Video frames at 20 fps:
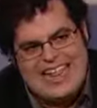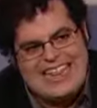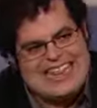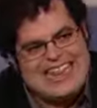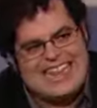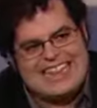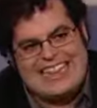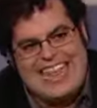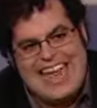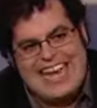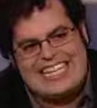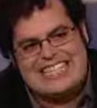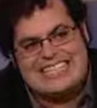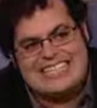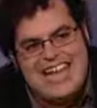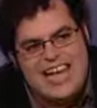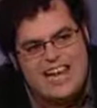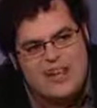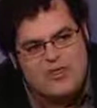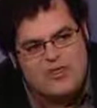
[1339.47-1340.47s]
that that is
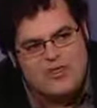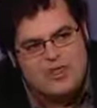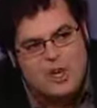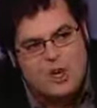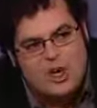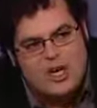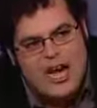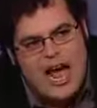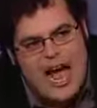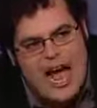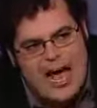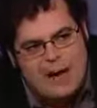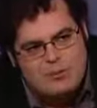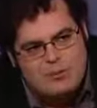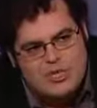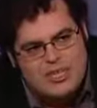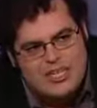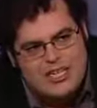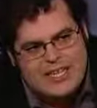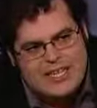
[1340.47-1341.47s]
not a third option.